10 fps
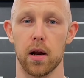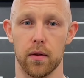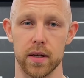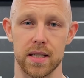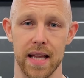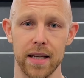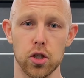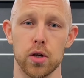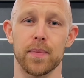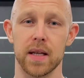on the
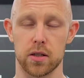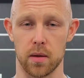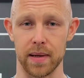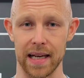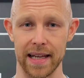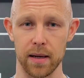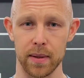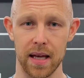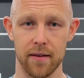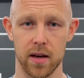snatch. It's going to be a little
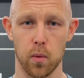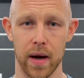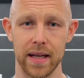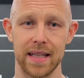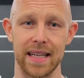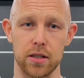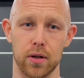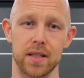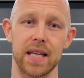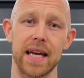bit heavier weight and it's
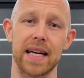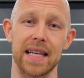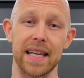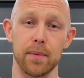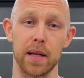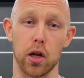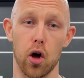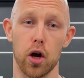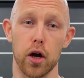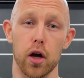going to take a little bit
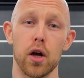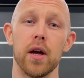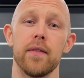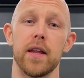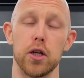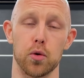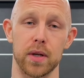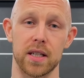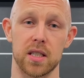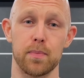longer than you would
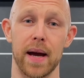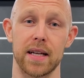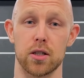expect.